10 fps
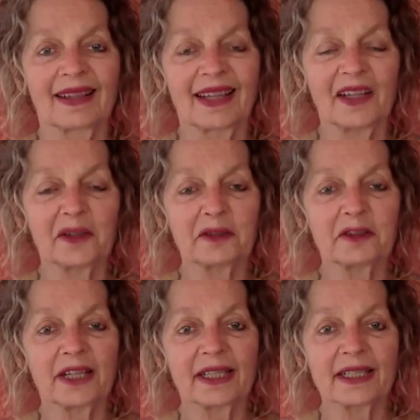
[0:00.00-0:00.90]
Hello,
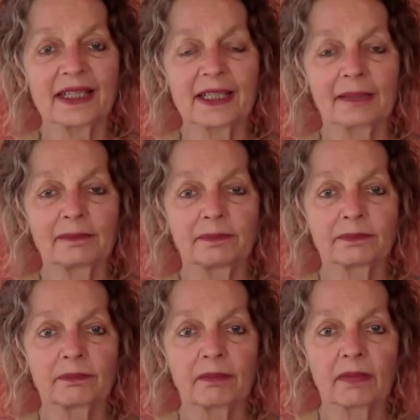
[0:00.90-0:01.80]
friends.
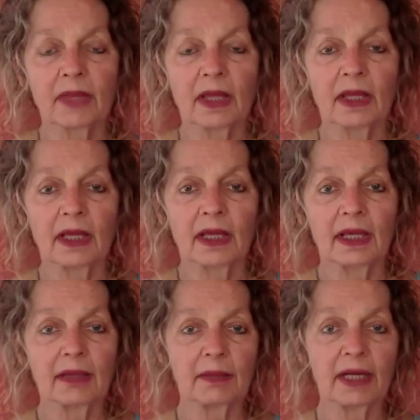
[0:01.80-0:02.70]

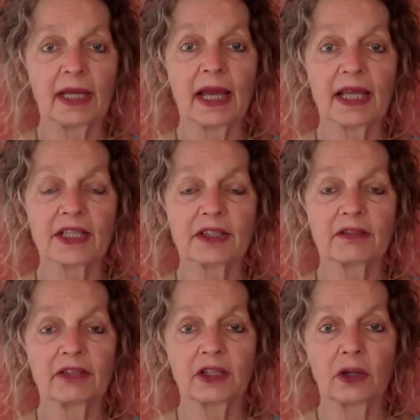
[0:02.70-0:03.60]
In my last
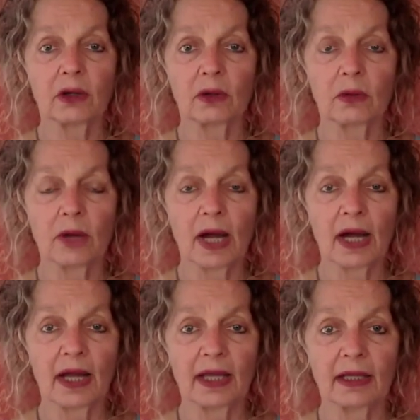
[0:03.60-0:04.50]
video,
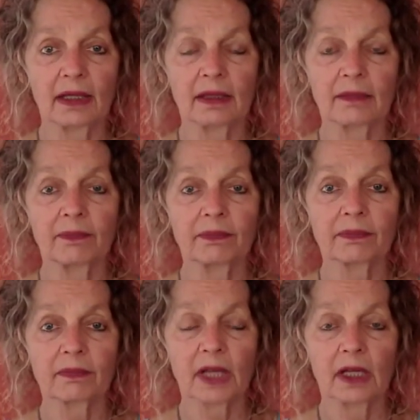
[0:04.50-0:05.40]
I
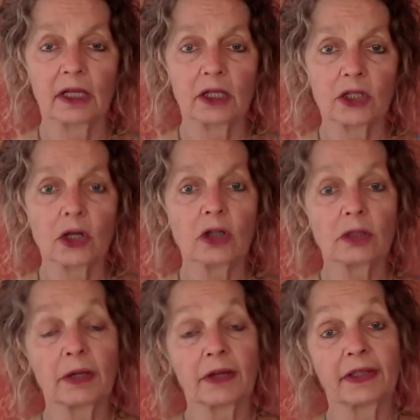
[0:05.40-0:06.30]
talked
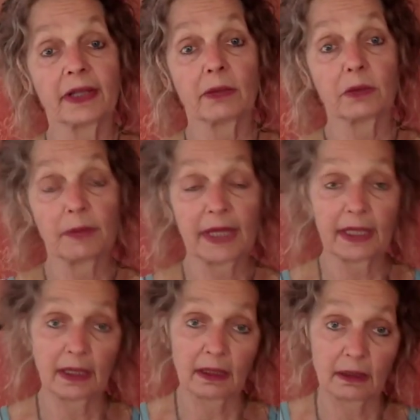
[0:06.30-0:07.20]
about that I would
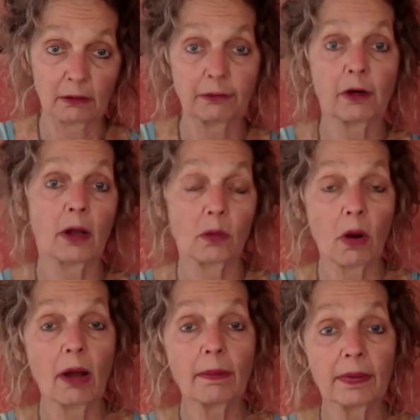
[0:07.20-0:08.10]
make a
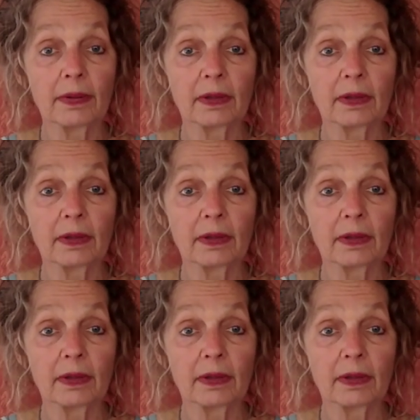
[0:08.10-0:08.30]
follow-up